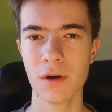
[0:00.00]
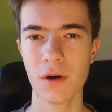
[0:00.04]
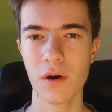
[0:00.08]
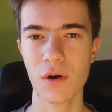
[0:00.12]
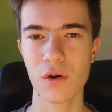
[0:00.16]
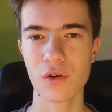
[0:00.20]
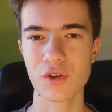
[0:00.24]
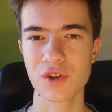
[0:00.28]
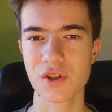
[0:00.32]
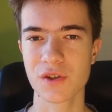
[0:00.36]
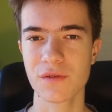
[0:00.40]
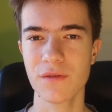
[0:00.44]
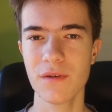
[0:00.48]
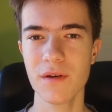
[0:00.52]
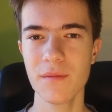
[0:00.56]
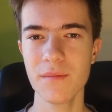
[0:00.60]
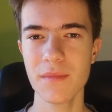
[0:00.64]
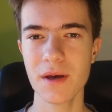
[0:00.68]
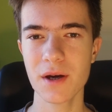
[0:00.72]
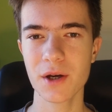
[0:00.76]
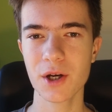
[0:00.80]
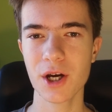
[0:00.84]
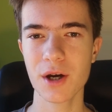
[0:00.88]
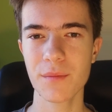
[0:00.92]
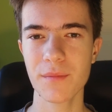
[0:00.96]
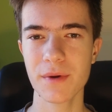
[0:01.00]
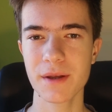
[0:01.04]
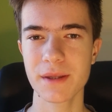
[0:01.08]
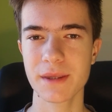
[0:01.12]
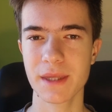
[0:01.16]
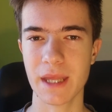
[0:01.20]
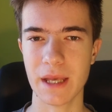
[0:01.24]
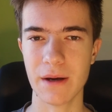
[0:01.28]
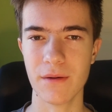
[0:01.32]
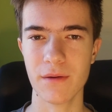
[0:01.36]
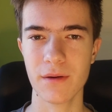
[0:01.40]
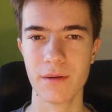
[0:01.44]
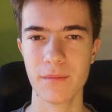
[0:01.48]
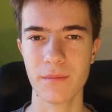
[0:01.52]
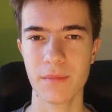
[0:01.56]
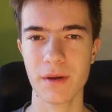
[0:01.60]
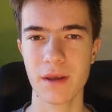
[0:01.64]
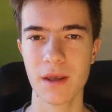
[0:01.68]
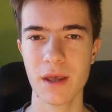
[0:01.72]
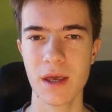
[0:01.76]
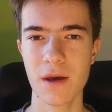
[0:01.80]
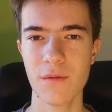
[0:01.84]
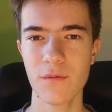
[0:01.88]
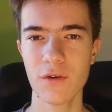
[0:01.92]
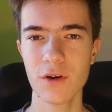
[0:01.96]
Also, leave me a comment telling me,
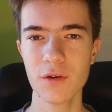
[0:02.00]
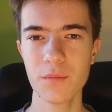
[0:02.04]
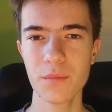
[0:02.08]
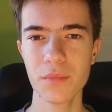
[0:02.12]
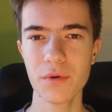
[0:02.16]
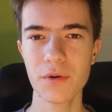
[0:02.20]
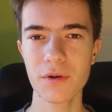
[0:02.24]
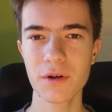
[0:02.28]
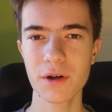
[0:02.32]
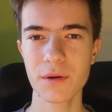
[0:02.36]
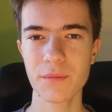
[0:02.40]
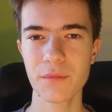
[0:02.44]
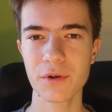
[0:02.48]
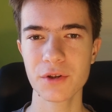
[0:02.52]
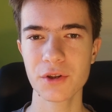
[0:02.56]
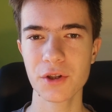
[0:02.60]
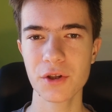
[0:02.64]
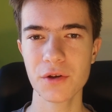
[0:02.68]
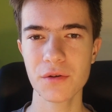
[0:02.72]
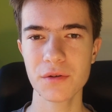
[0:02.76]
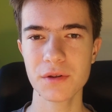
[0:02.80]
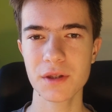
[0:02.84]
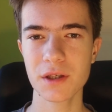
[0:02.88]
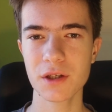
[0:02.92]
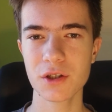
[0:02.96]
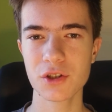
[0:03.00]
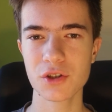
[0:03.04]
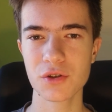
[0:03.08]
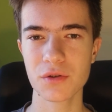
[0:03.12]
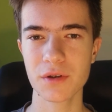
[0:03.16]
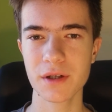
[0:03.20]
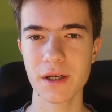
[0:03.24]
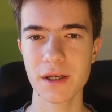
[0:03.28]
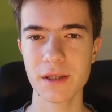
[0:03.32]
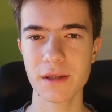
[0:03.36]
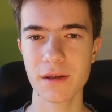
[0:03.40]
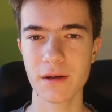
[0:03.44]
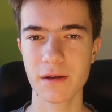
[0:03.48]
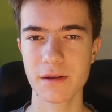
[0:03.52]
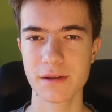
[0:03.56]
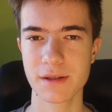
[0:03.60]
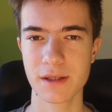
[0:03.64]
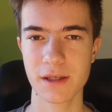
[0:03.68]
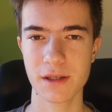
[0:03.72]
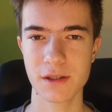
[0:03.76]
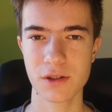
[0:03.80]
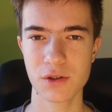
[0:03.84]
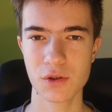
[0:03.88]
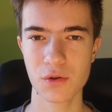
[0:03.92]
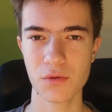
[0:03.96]
what Pokemon do you think should get
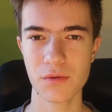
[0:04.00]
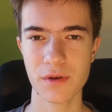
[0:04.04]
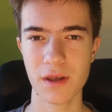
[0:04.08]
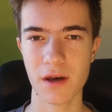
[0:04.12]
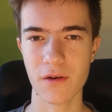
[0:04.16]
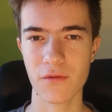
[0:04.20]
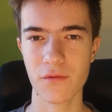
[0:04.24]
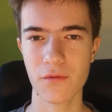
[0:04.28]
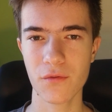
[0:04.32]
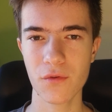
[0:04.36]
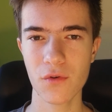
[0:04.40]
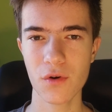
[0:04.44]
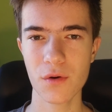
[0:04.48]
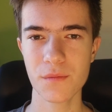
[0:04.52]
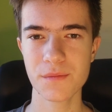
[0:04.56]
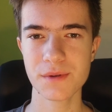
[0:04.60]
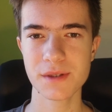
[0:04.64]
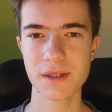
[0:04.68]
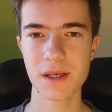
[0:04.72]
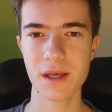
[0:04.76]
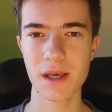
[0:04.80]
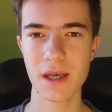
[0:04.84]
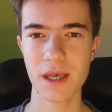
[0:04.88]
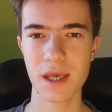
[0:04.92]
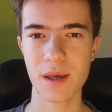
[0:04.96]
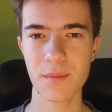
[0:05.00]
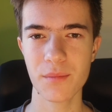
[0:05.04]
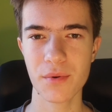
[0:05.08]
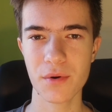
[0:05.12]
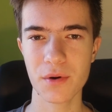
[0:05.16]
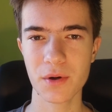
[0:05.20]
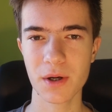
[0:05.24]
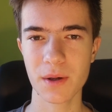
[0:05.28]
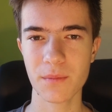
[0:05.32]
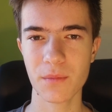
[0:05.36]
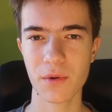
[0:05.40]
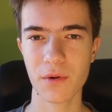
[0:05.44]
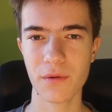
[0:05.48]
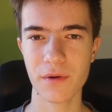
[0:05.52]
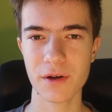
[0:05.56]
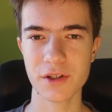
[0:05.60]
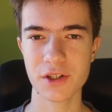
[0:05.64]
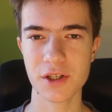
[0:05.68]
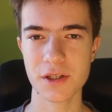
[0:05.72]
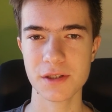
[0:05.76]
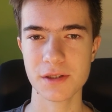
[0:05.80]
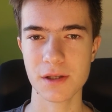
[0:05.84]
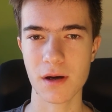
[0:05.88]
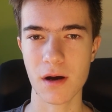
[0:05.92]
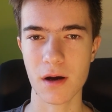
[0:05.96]
Hisuian forms in Pokemon
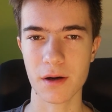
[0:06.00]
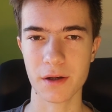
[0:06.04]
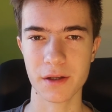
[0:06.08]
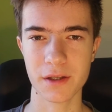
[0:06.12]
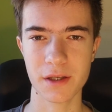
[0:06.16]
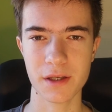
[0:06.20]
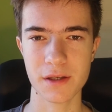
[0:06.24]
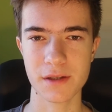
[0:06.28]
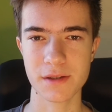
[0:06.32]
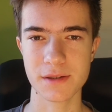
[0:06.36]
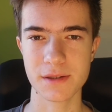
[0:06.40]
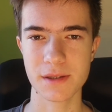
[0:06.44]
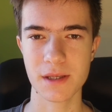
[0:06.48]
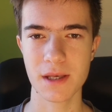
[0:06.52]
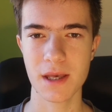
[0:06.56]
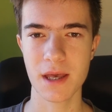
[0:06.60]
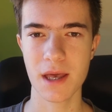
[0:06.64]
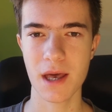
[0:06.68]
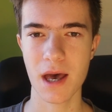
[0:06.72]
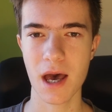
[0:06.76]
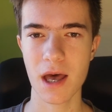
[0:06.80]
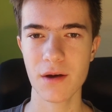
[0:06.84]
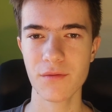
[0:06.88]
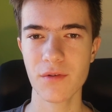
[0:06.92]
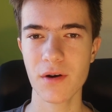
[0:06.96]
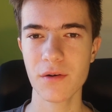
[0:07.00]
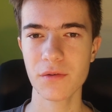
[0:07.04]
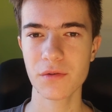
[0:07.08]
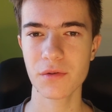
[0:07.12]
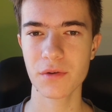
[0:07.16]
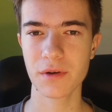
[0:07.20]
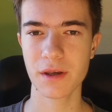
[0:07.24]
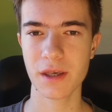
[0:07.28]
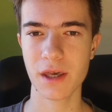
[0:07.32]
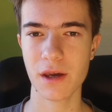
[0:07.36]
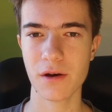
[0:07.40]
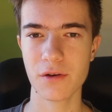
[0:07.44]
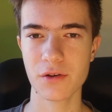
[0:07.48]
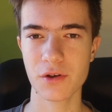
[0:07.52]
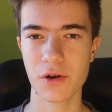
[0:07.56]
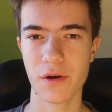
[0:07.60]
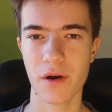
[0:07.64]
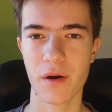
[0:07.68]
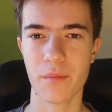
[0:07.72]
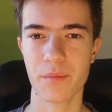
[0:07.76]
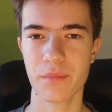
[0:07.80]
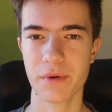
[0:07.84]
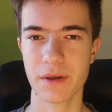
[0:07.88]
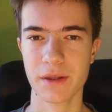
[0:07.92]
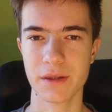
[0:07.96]
Legends Arceus? I'd love to hear your
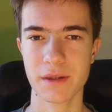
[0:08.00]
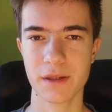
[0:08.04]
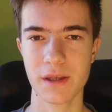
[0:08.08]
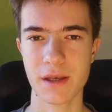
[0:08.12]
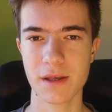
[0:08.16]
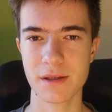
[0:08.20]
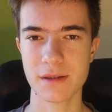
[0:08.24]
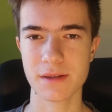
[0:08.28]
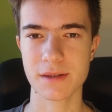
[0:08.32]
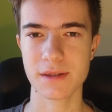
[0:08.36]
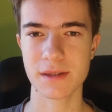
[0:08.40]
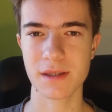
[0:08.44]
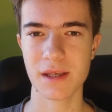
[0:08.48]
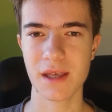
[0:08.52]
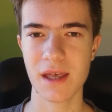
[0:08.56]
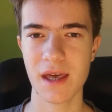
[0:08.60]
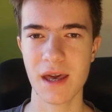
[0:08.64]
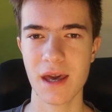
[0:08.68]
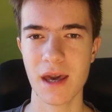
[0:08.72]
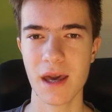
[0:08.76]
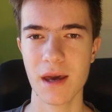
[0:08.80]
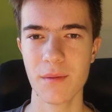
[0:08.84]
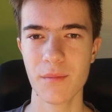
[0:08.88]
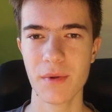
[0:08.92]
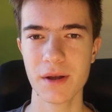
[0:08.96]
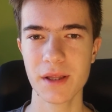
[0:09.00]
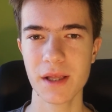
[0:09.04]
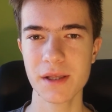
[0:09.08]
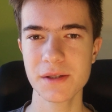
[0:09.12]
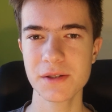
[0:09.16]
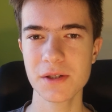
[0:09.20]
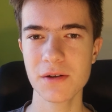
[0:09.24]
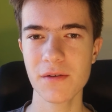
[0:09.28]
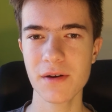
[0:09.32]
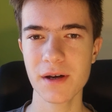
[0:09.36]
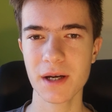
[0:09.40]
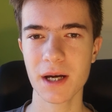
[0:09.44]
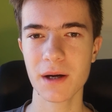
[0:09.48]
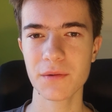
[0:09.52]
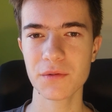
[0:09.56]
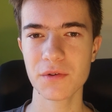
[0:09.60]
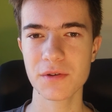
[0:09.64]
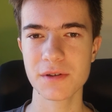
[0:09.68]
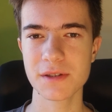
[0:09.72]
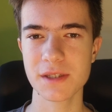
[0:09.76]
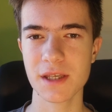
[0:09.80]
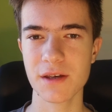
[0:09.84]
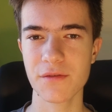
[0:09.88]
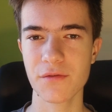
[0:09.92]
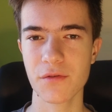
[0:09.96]
opinions. But that's all I have to
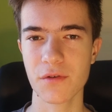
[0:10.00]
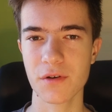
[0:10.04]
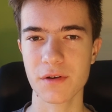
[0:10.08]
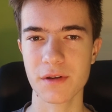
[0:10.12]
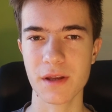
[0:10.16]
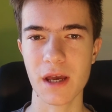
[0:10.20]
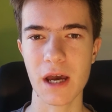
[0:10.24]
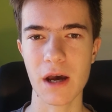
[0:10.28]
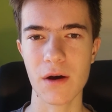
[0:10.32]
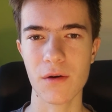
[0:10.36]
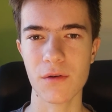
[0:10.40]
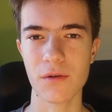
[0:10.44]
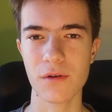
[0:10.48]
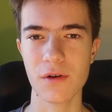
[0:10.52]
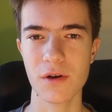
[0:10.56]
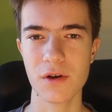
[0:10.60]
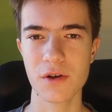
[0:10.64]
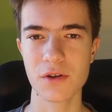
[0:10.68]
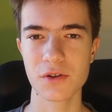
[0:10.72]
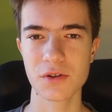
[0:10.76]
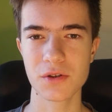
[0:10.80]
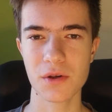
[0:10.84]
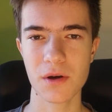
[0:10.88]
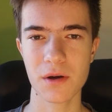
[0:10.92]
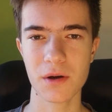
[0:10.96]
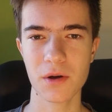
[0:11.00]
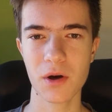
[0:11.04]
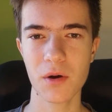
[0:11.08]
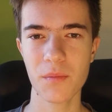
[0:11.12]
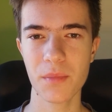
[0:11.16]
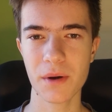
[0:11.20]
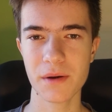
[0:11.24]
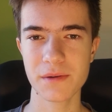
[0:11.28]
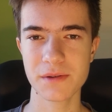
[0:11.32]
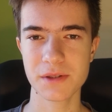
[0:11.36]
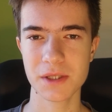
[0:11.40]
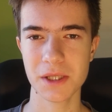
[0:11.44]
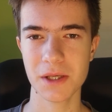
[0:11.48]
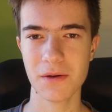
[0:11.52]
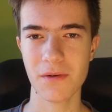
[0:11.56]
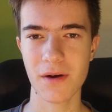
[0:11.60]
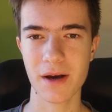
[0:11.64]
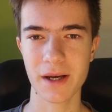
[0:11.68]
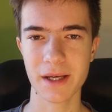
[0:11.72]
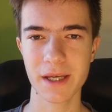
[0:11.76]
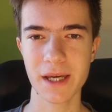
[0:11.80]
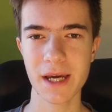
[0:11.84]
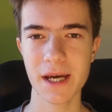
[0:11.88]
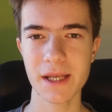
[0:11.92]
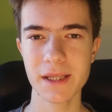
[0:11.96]
say for now, so I hope I'll see you
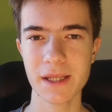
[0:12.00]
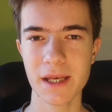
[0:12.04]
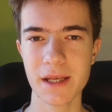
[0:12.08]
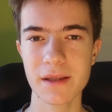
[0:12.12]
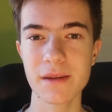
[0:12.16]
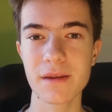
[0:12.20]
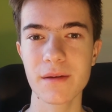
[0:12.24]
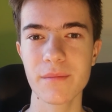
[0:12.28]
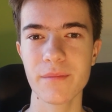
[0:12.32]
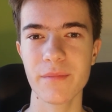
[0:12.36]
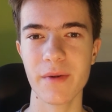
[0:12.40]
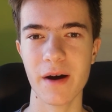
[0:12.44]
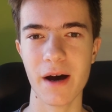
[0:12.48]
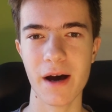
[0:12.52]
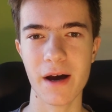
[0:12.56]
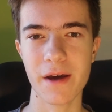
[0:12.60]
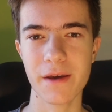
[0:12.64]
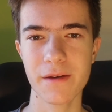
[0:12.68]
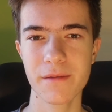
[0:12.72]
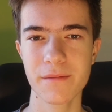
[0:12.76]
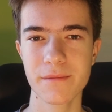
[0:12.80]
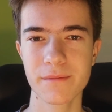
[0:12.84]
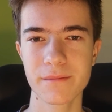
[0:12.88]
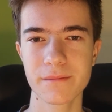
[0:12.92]
again and bye.